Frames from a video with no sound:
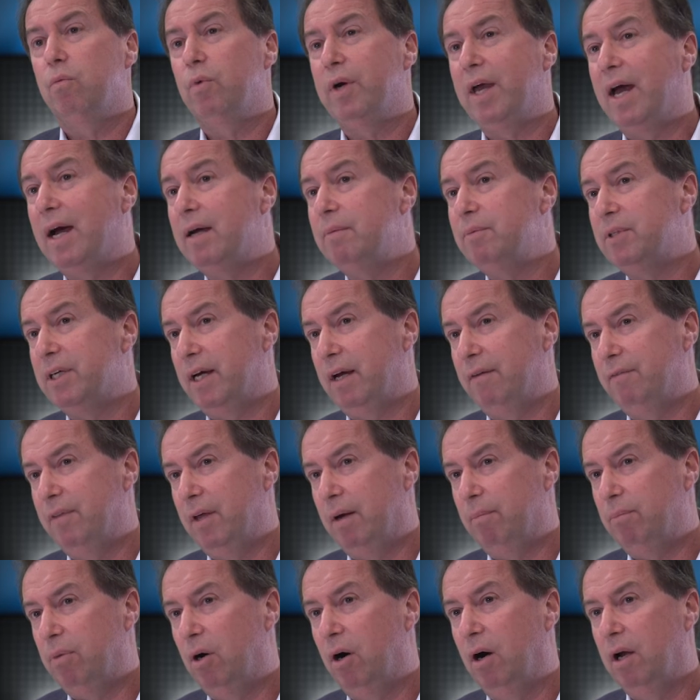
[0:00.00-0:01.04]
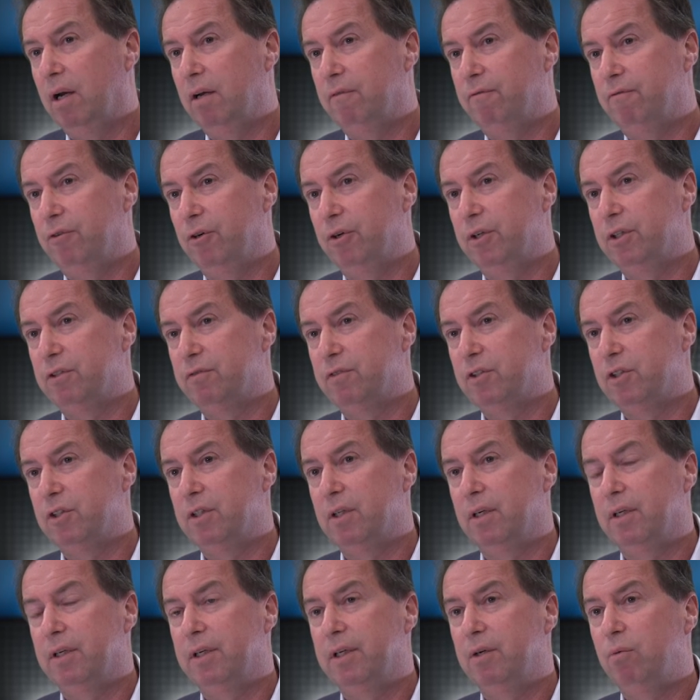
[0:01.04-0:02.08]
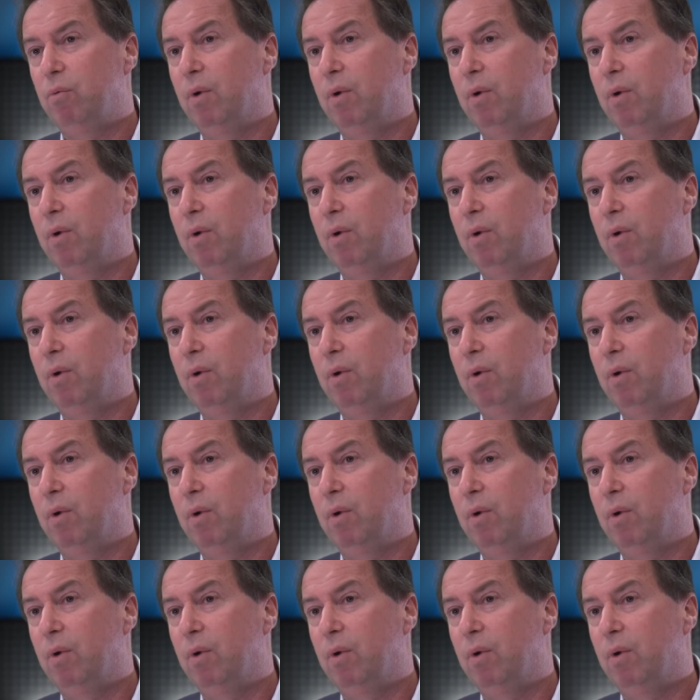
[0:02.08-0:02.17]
We aim to have that pilot furnace facility